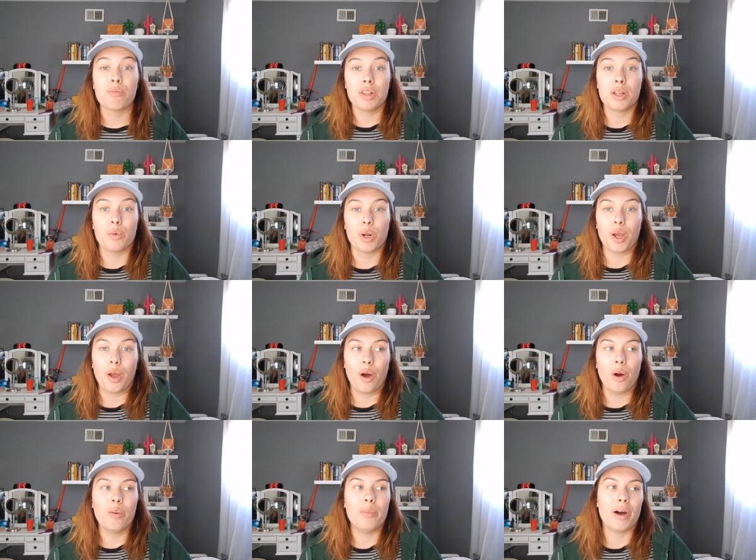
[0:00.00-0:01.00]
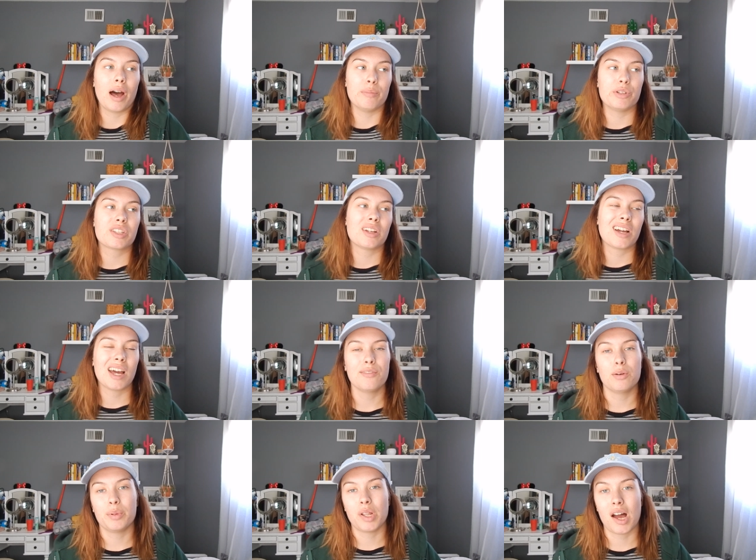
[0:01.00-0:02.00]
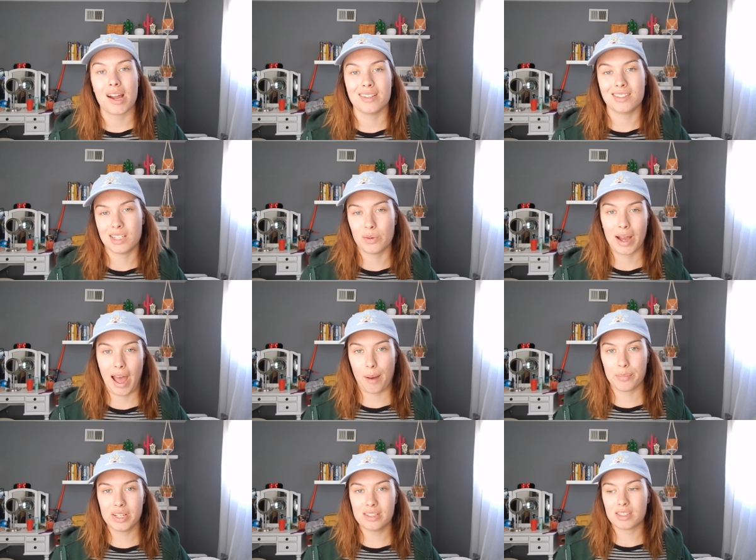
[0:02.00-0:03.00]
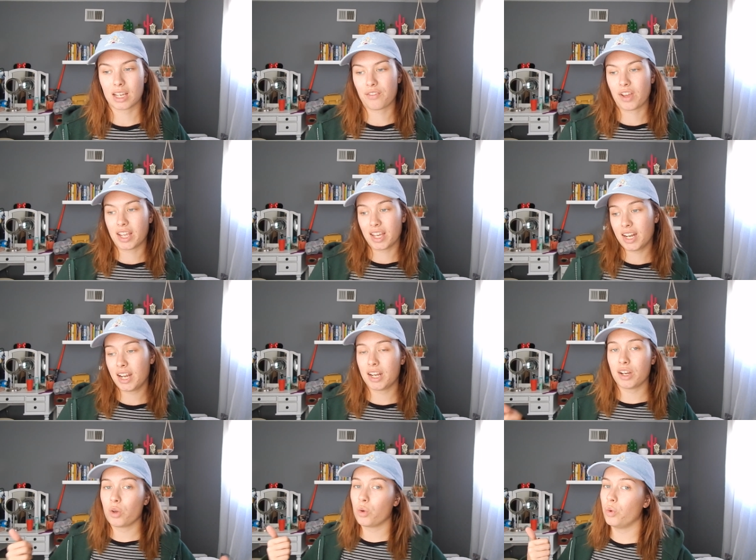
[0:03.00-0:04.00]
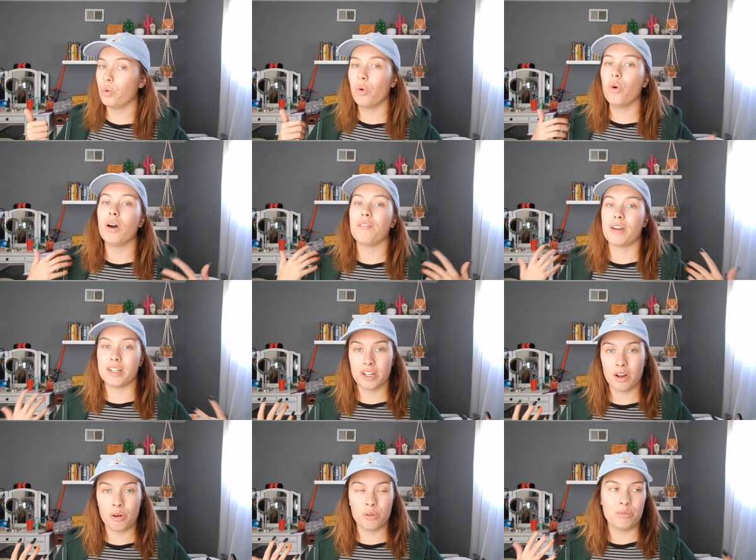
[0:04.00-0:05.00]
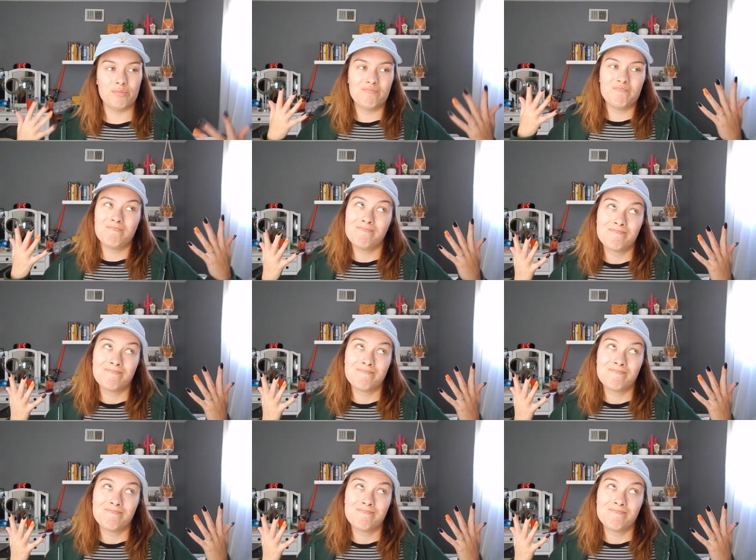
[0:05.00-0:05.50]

Like, I really want to go, but I'm just going to kind of apply and see what happens. Like, if I get in, cool. If I don't,